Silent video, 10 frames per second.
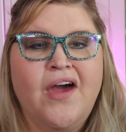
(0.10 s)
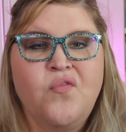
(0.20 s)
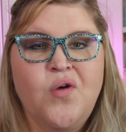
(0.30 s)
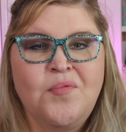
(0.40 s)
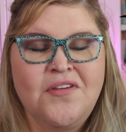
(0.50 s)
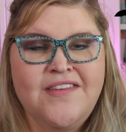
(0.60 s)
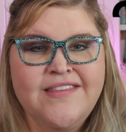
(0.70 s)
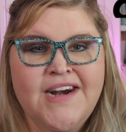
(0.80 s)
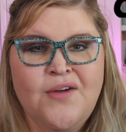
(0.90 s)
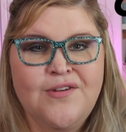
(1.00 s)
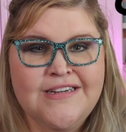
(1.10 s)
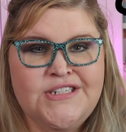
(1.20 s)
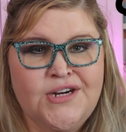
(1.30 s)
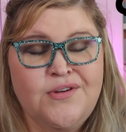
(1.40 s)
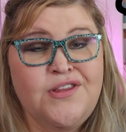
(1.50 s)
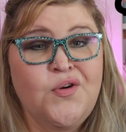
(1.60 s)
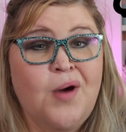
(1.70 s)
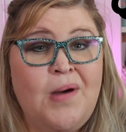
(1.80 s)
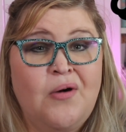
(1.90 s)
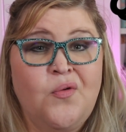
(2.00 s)
have one more thing that I want to share with you
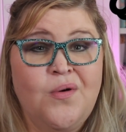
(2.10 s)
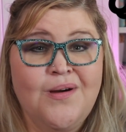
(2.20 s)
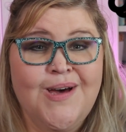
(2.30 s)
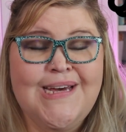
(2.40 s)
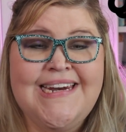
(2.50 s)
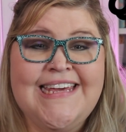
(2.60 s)
about QuiltCon